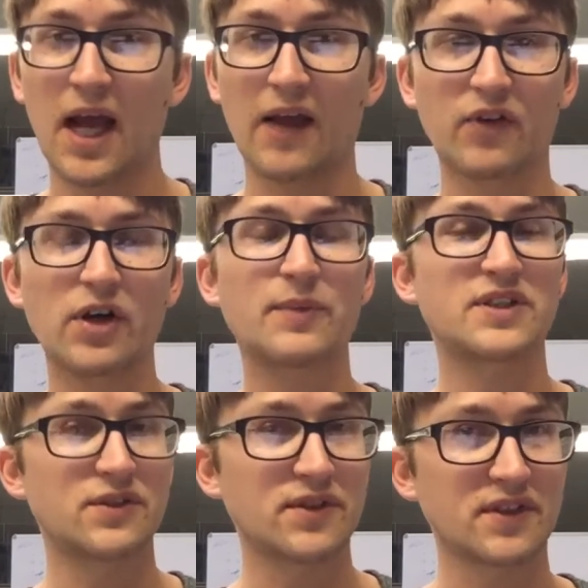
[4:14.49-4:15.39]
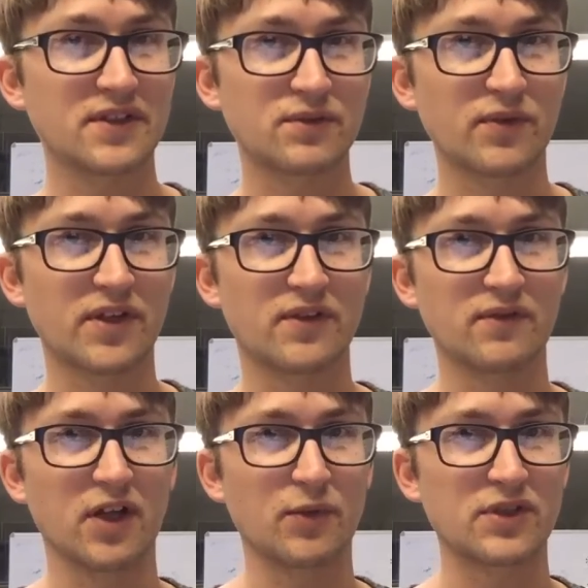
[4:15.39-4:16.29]
I've already been doing this with
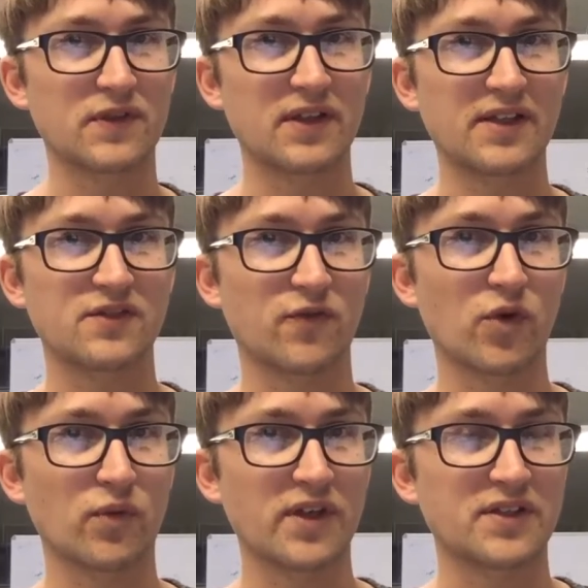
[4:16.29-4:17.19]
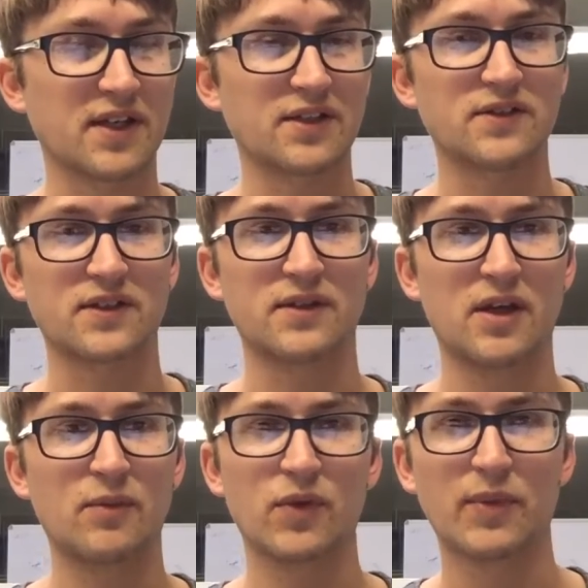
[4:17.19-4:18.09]
developers for the last 4 weeks, actually
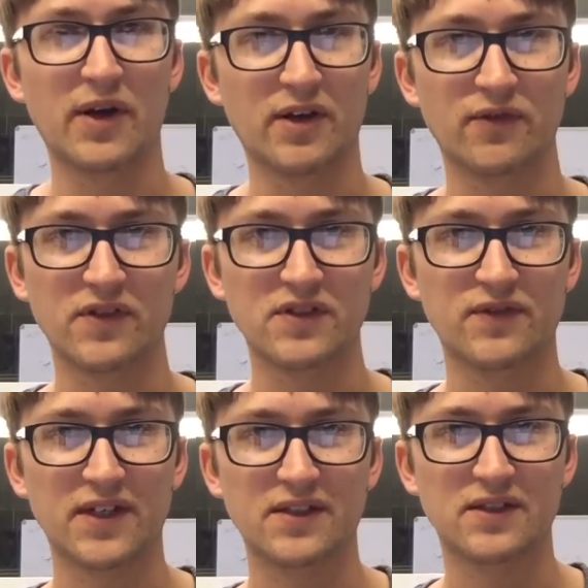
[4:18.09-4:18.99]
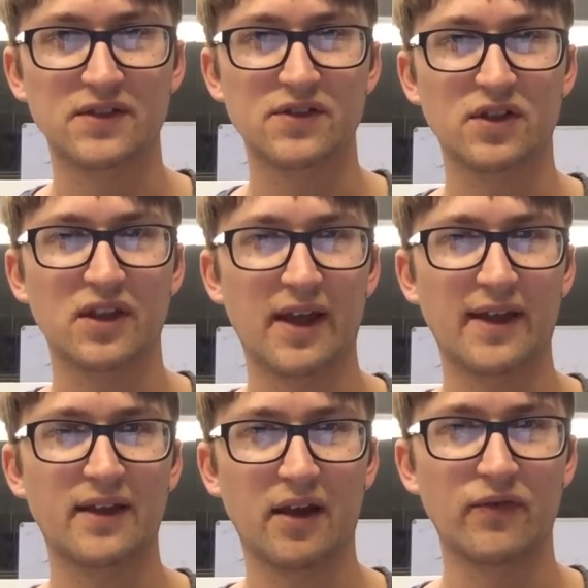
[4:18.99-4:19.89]
preparing for this event. So there's a
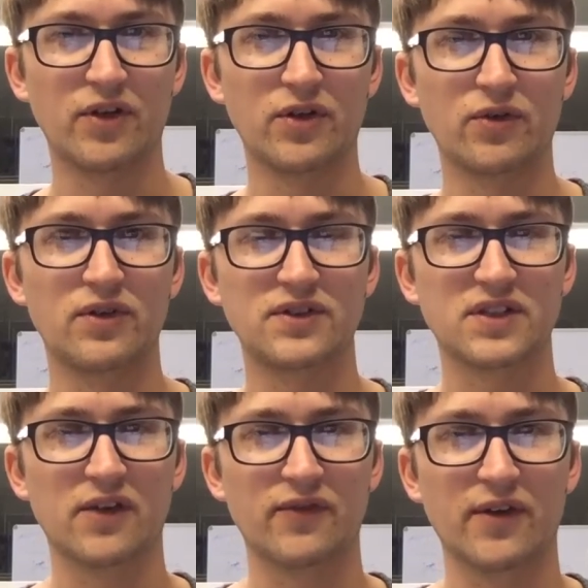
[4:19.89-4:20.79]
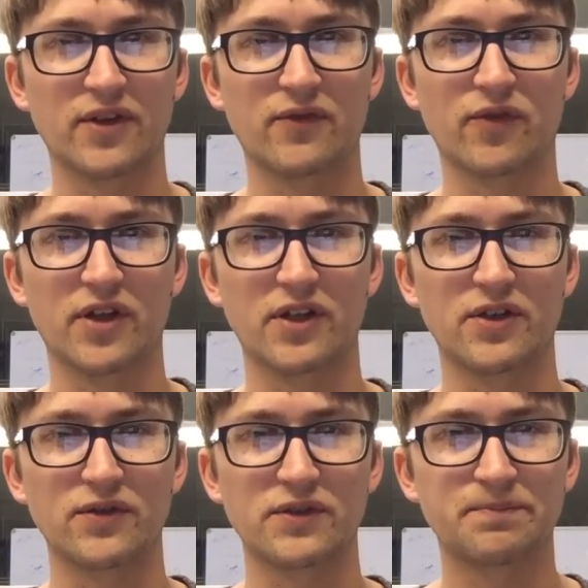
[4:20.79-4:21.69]
lot of new stuff out there for you to
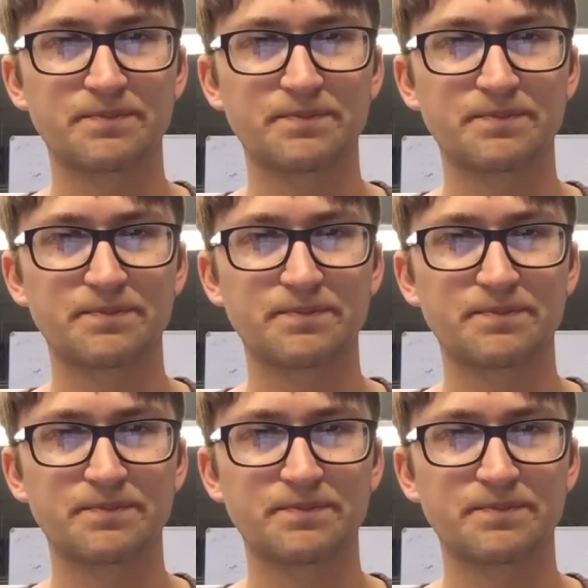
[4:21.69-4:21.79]
use.